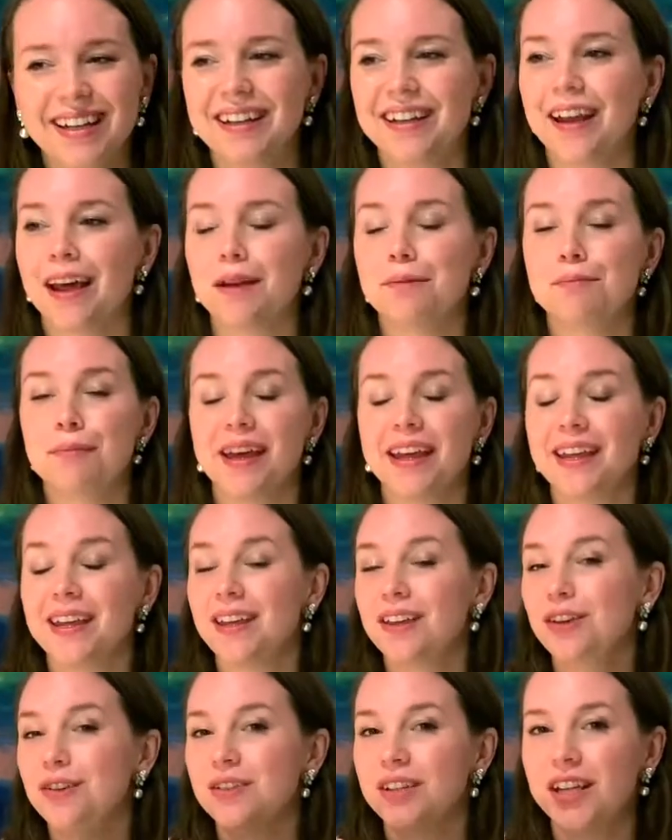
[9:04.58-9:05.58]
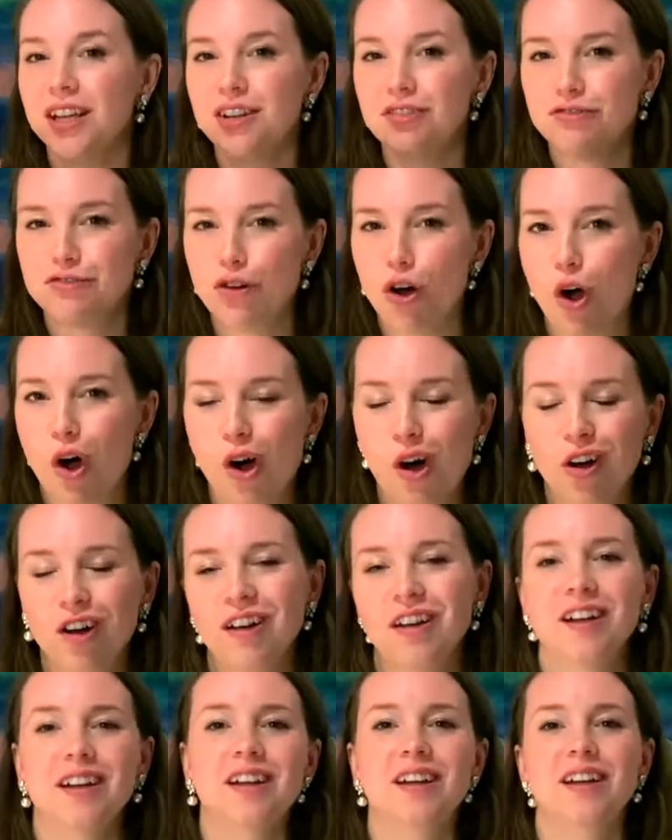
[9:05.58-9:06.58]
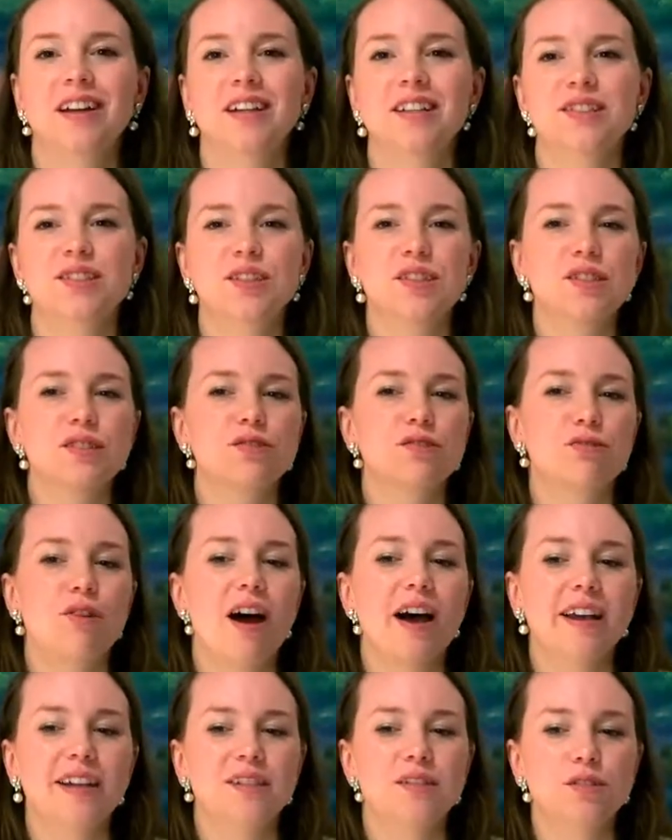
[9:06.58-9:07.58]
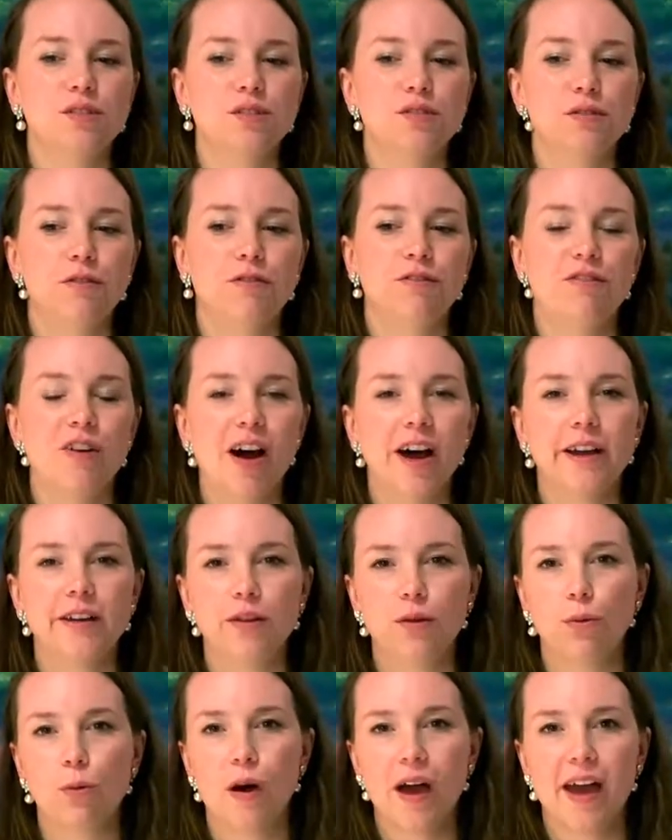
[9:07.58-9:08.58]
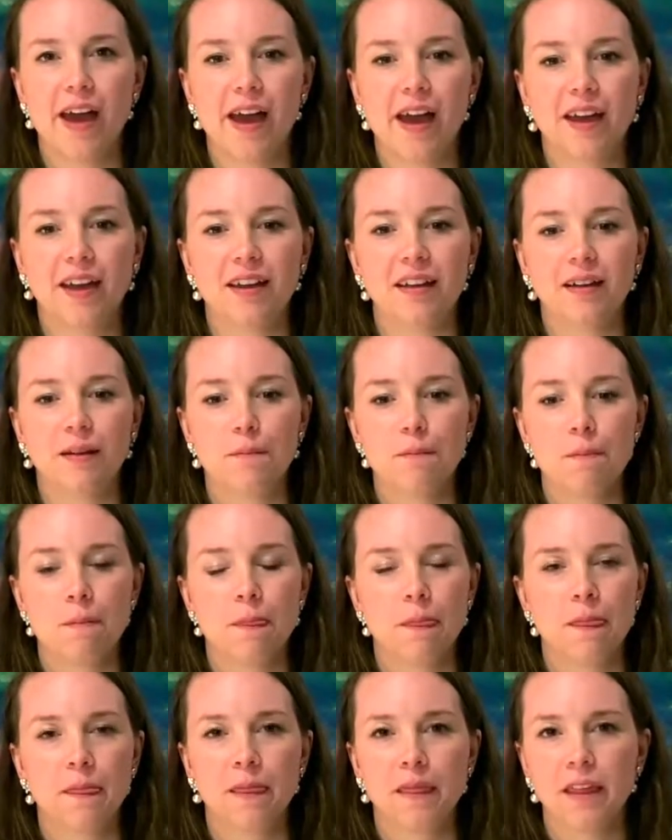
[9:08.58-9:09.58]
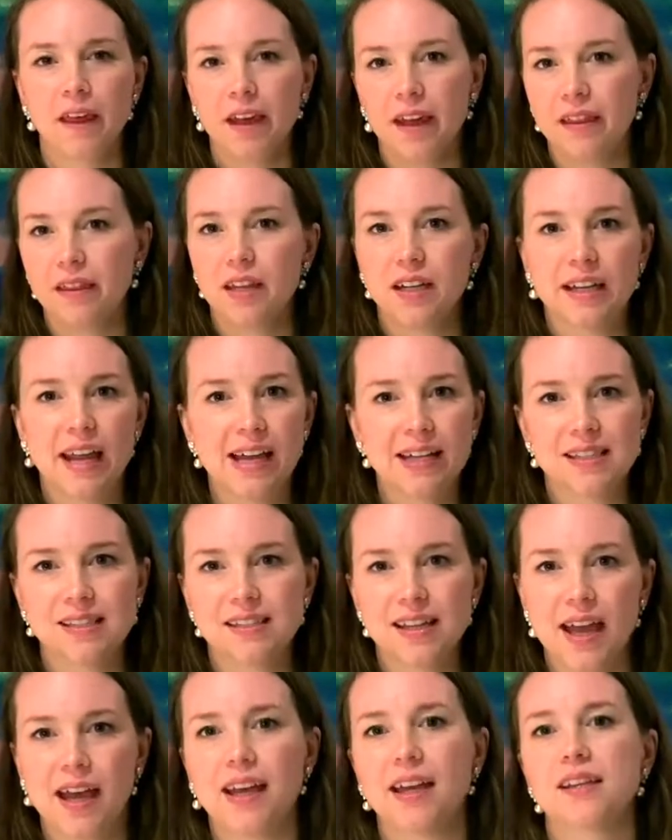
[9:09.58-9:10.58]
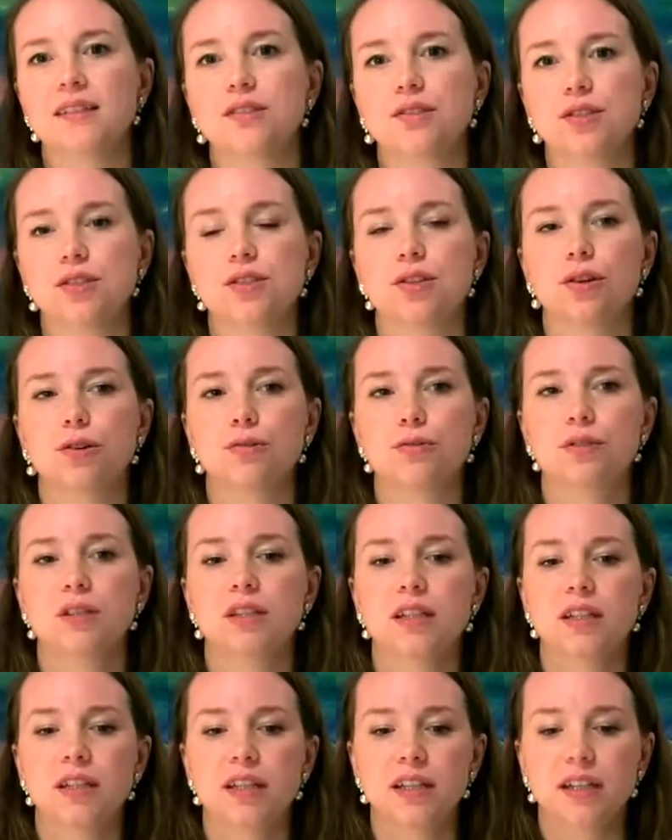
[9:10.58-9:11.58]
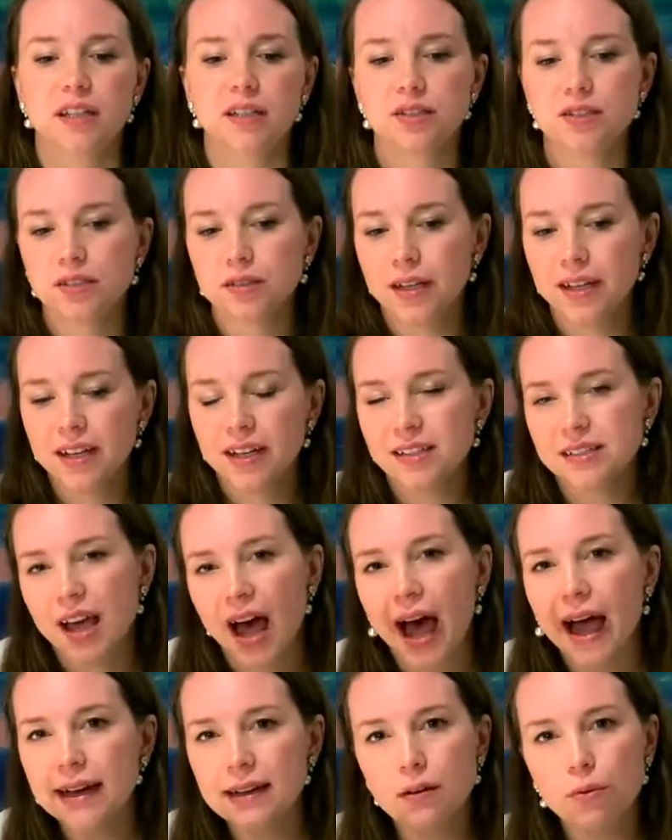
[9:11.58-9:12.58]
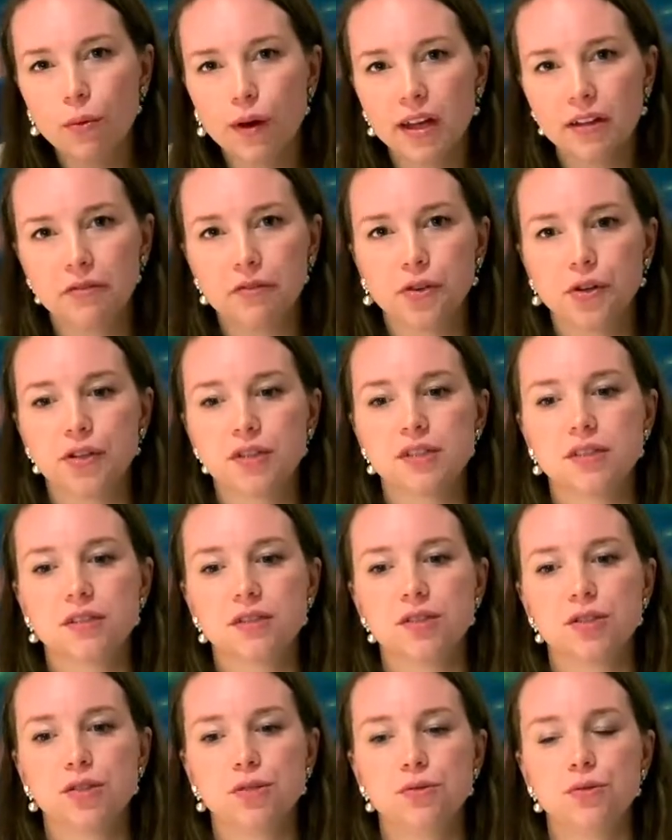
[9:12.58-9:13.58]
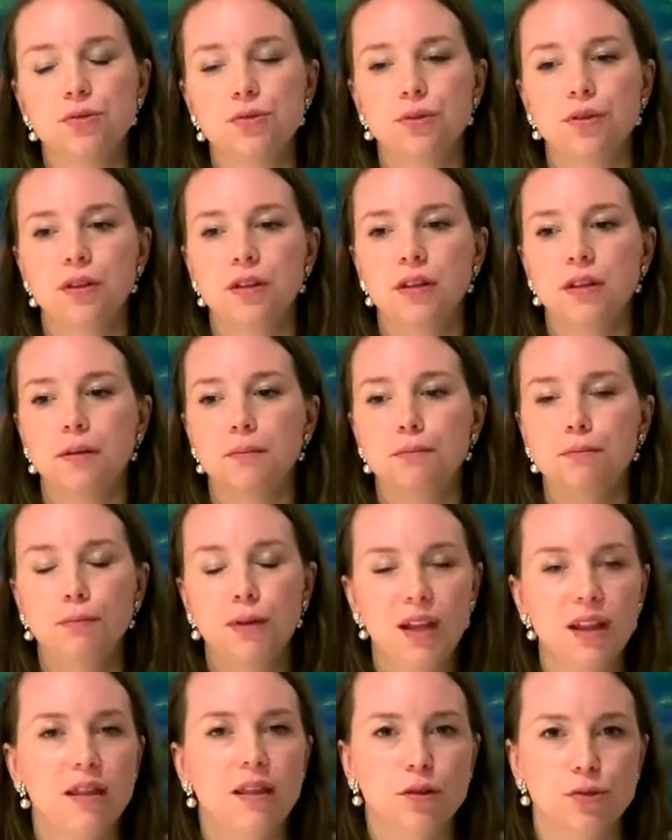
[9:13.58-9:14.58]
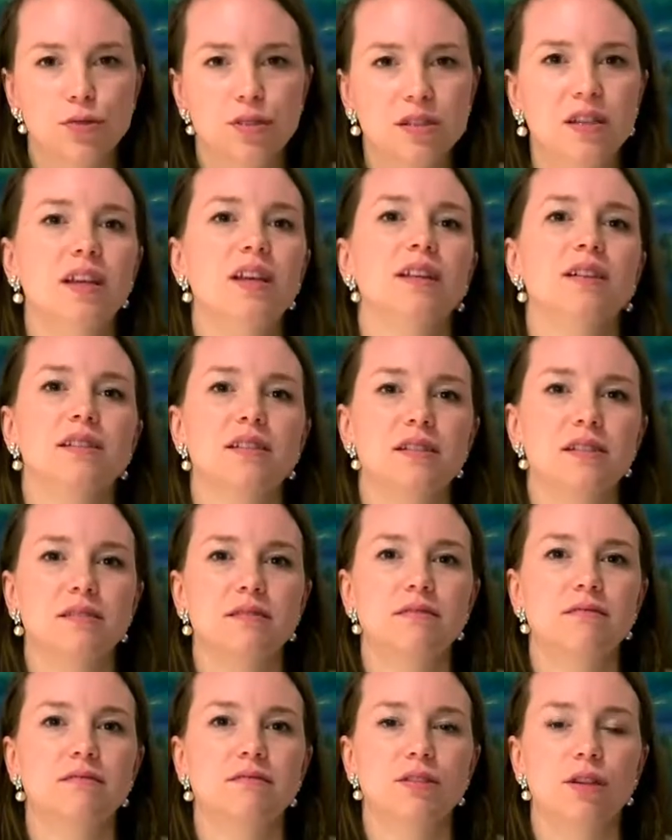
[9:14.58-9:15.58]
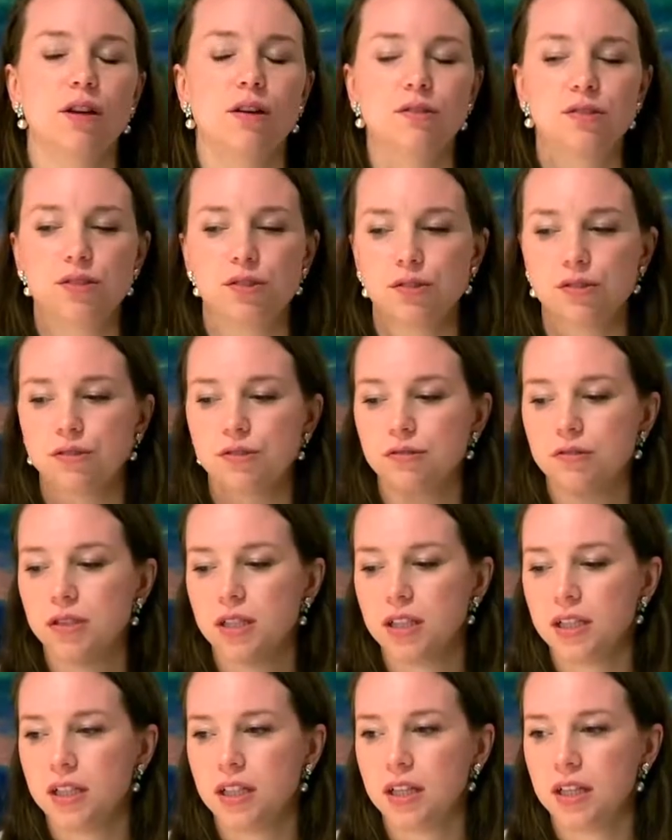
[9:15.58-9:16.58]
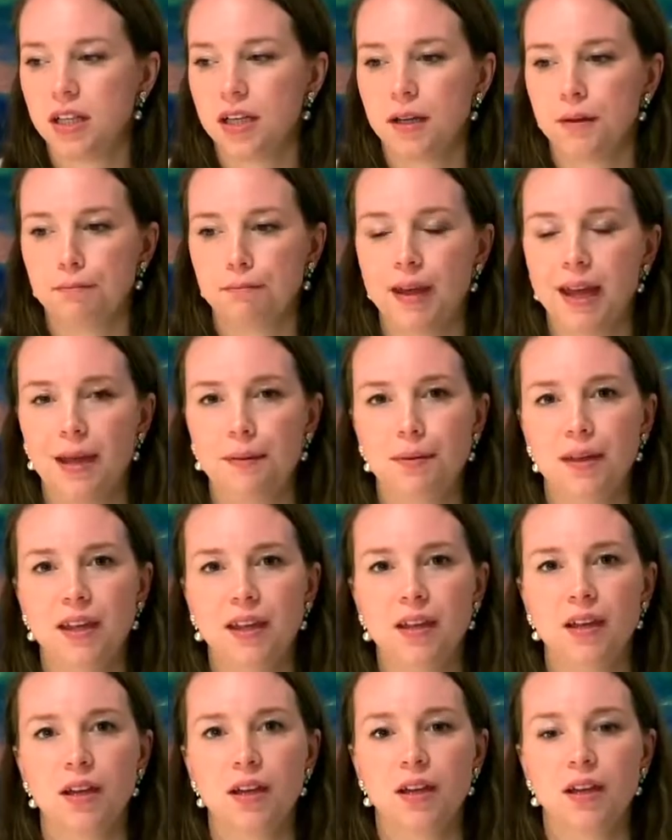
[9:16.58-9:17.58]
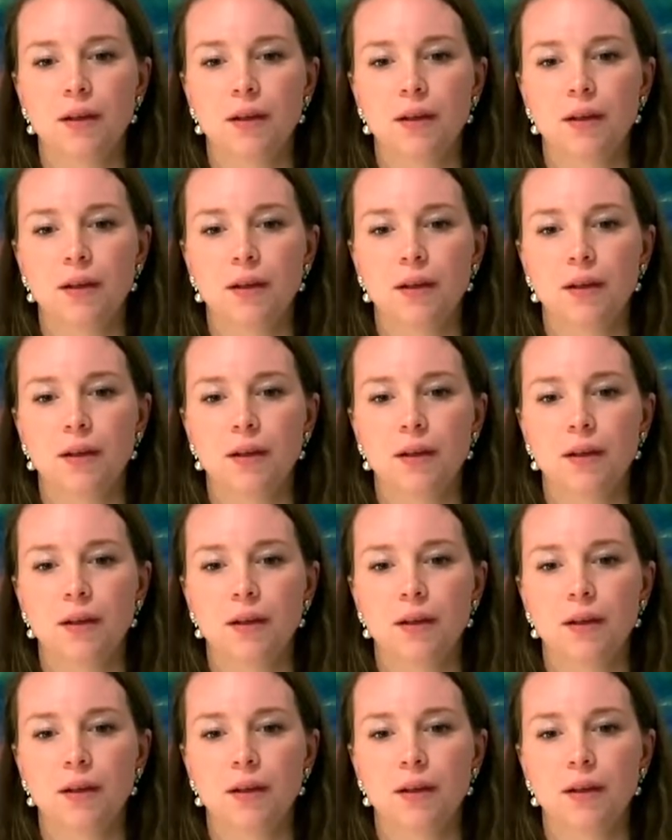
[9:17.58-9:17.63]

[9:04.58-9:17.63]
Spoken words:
not making your need wrong, just try to find a way in the next days or so, in a tiny way first, to meet those needs. To maybe,